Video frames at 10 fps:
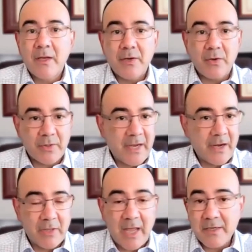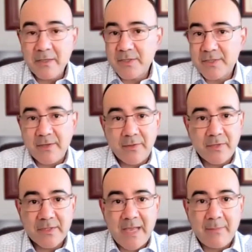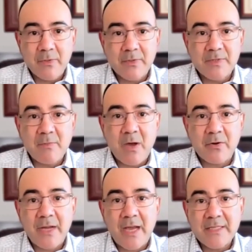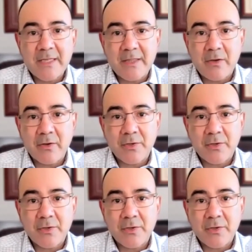North Carolina, just another example, is modernizing their